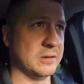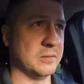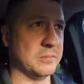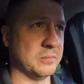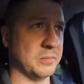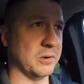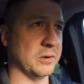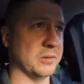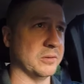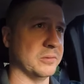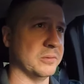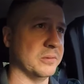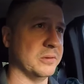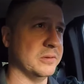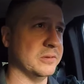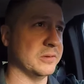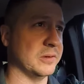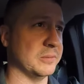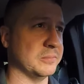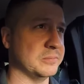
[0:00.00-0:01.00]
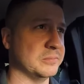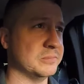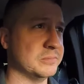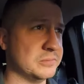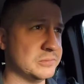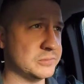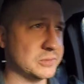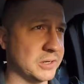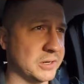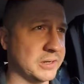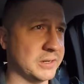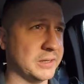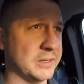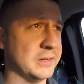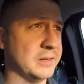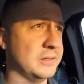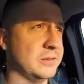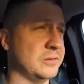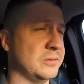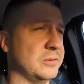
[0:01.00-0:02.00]
Part of the reason I'm trying to get
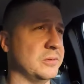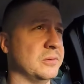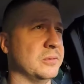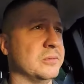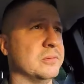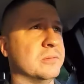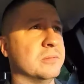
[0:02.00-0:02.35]
into